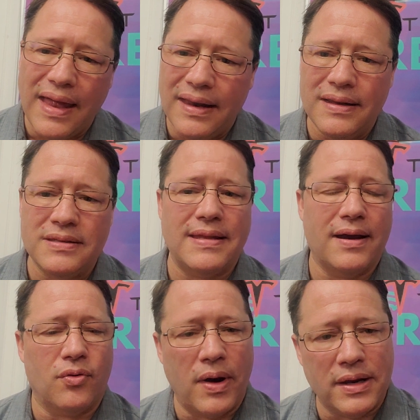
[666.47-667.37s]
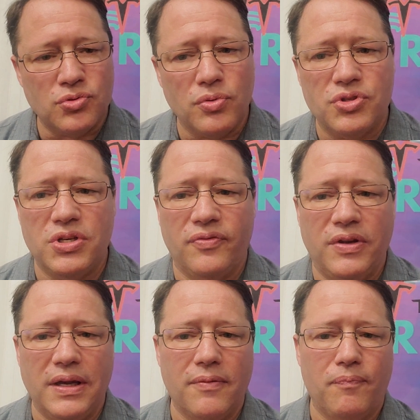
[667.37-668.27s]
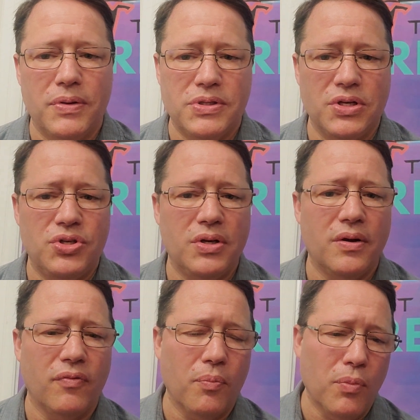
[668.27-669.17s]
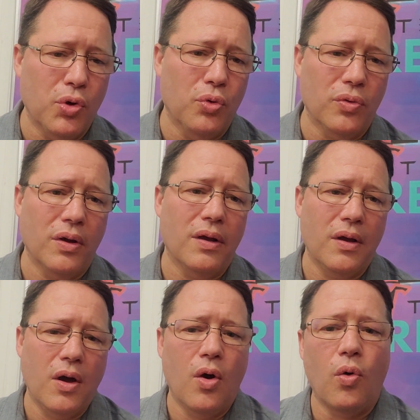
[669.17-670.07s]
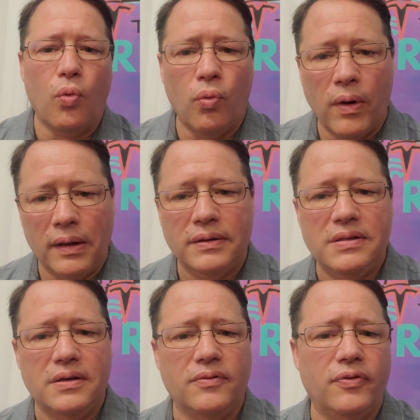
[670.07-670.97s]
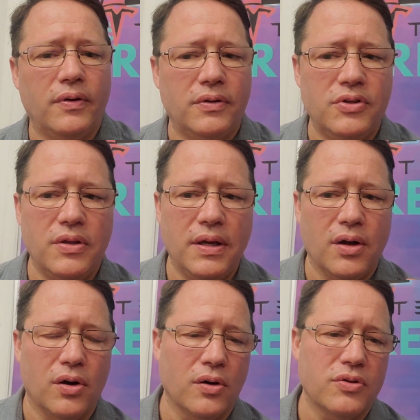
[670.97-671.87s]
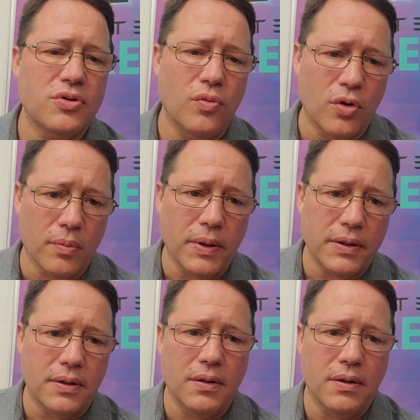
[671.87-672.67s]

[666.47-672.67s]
It's that gradual shifting in position of the moon relative to the Earth's orbit